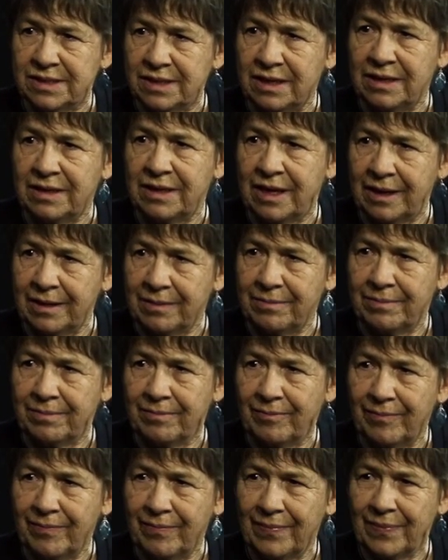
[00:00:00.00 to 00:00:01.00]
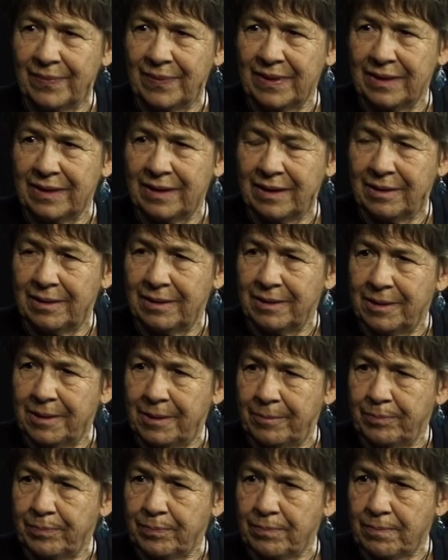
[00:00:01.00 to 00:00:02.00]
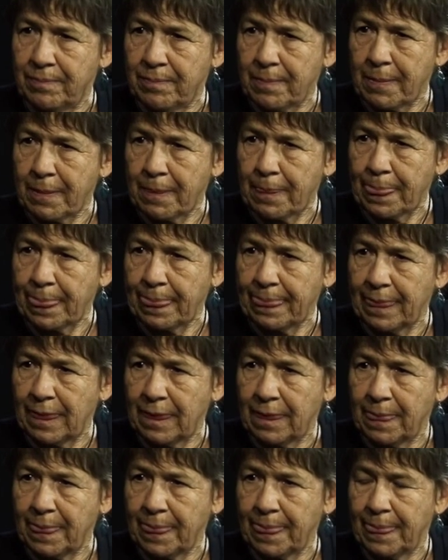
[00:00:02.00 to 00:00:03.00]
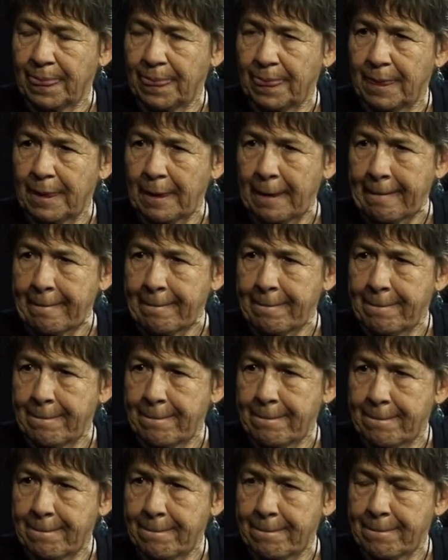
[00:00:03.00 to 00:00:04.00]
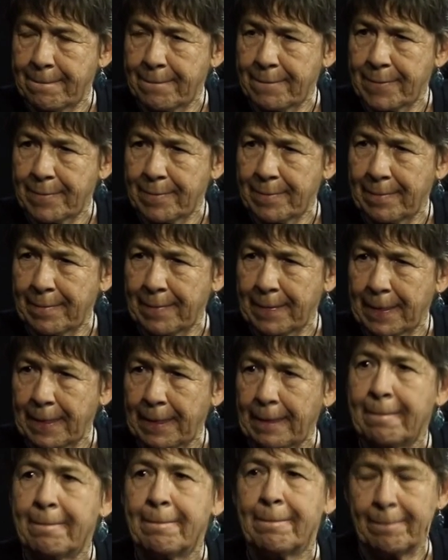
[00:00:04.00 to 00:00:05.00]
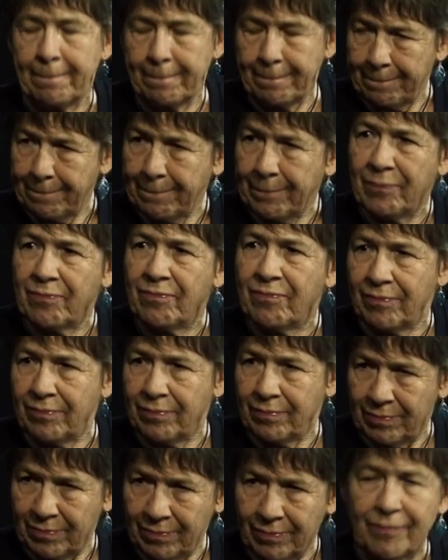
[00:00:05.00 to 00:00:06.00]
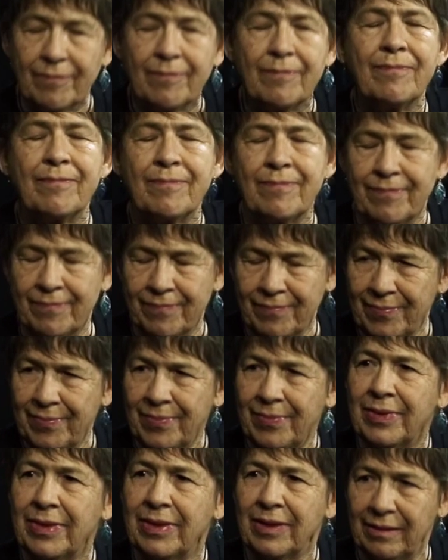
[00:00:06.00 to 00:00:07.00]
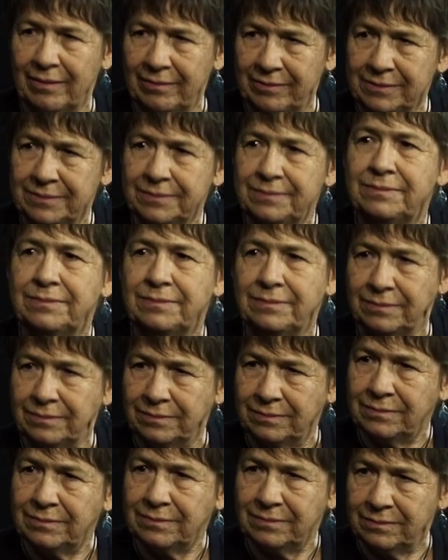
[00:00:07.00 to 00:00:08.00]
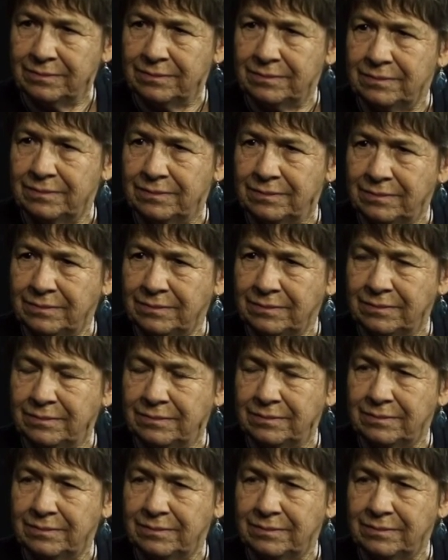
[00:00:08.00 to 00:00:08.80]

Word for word: see that. Mm-hmm. You have seen the videos on YouTube where. Mm-hmm you know, I bring the guy in and they're sweating and they're having a mm-hmm. severe reaction to the drug. And then